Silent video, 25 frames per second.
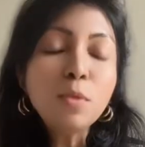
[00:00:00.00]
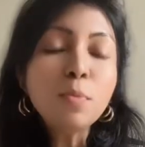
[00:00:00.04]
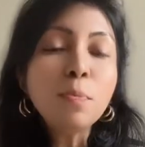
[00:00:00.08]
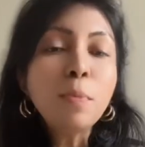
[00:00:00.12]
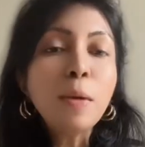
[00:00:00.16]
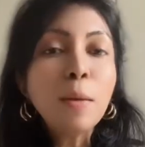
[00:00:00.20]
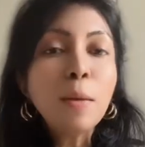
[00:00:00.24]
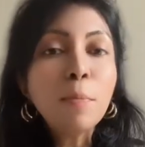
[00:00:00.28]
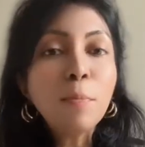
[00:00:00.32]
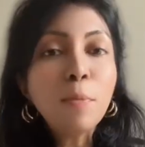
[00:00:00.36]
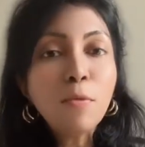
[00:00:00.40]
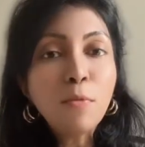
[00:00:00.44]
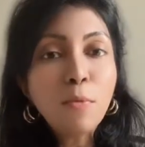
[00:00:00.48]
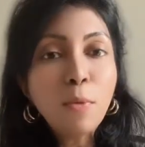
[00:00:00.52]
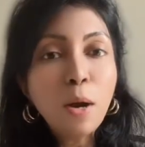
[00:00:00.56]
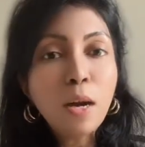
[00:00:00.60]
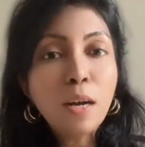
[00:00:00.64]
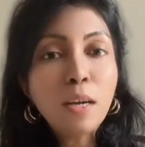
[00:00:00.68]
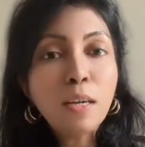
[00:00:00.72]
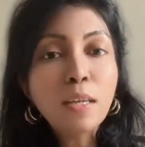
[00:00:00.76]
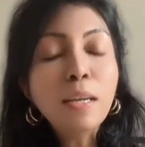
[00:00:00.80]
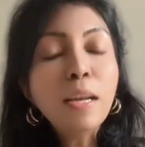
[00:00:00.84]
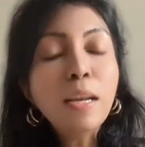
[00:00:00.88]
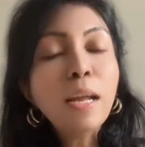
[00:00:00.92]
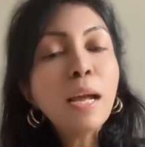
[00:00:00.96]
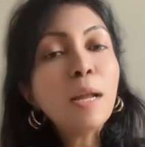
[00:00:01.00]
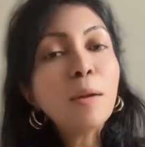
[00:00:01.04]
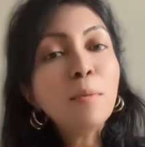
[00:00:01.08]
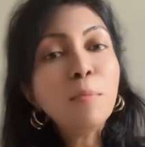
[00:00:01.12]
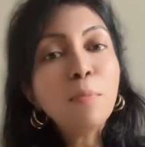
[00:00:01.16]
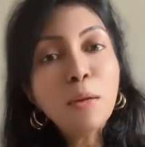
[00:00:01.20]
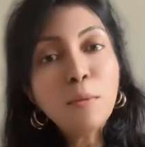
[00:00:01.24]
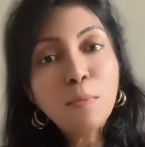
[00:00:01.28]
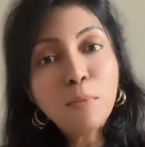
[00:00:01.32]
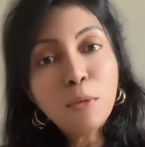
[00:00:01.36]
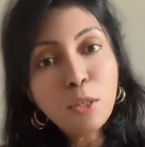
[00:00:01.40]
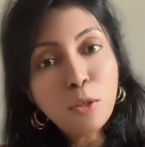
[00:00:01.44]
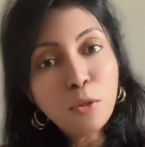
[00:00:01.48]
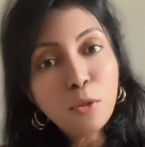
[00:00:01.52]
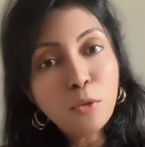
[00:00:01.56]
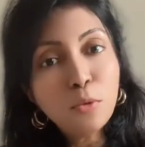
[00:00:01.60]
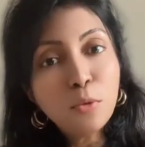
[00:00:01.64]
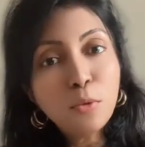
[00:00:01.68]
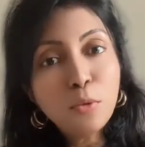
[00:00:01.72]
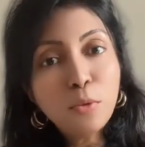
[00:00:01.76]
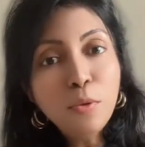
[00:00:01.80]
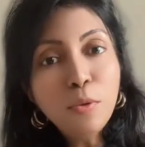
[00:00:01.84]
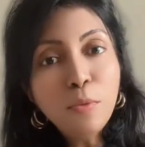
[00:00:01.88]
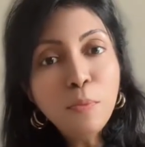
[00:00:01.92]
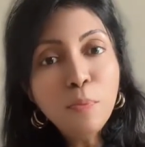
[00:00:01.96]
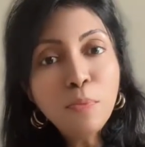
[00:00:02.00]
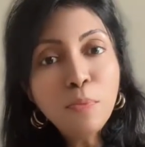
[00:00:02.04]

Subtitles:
paper 1 and paper 2.